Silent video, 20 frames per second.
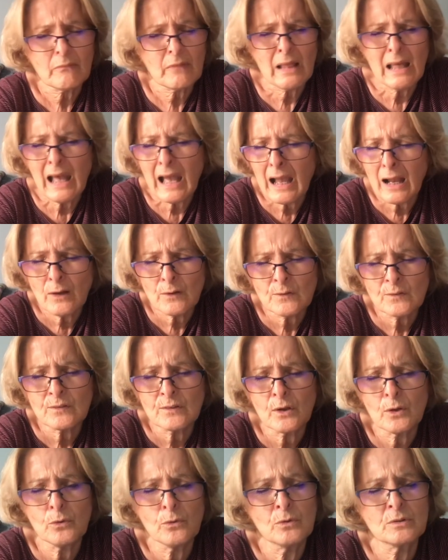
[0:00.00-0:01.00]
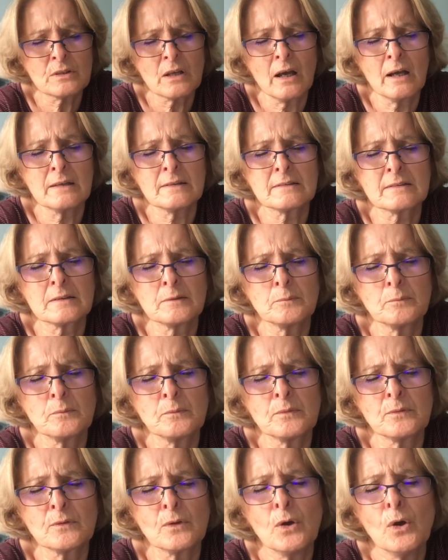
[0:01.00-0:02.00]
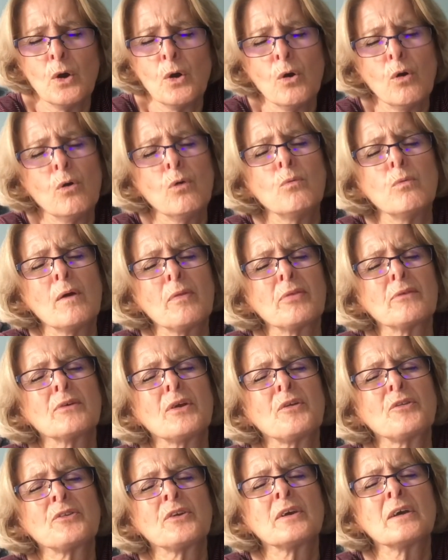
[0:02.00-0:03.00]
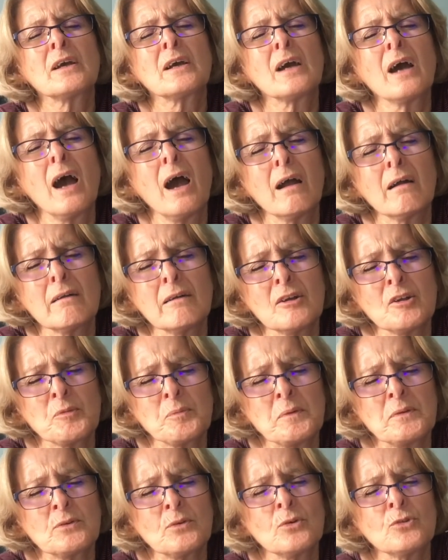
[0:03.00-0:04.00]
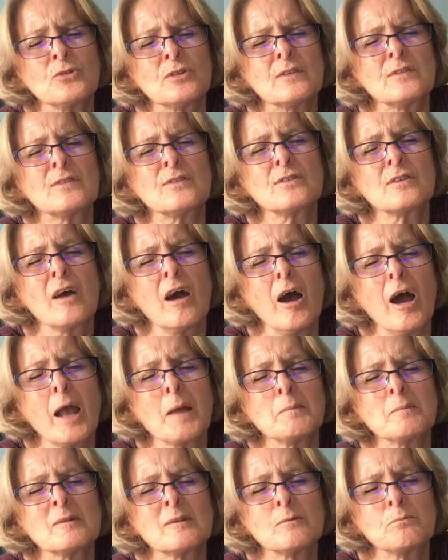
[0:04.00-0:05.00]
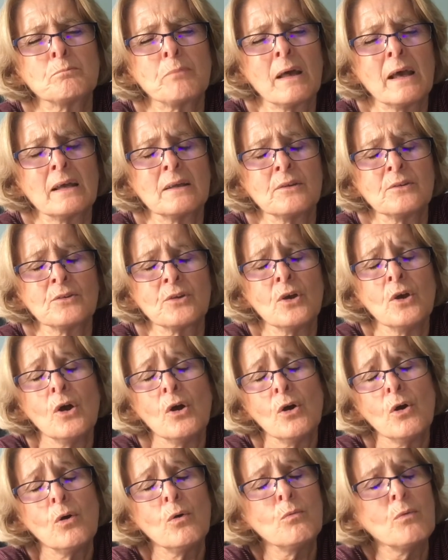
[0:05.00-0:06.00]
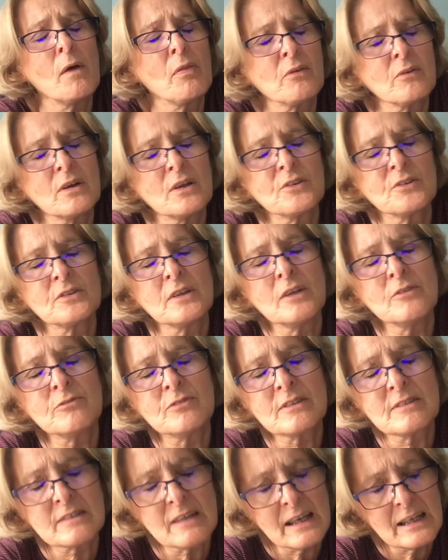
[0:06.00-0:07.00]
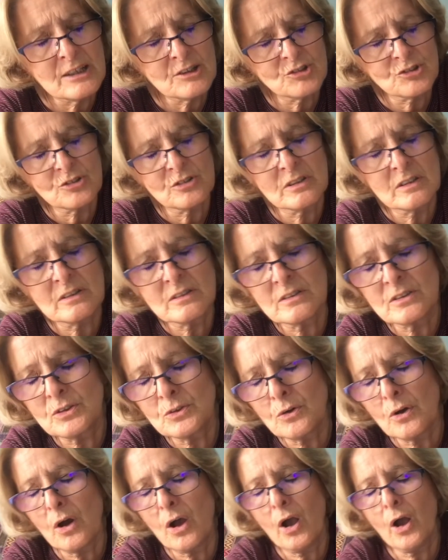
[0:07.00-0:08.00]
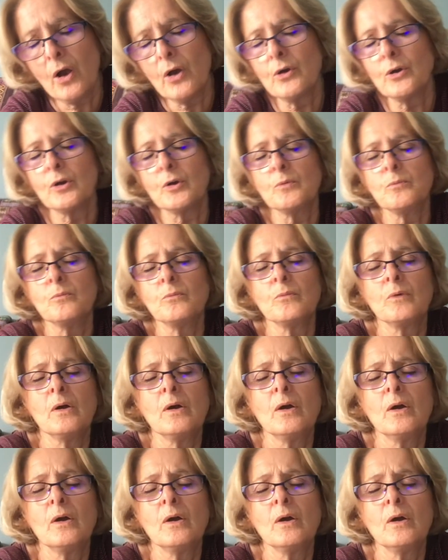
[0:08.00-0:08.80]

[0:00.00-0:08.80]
household items, or whether it's encouragement or just time spent, or whether it's an invitation into your home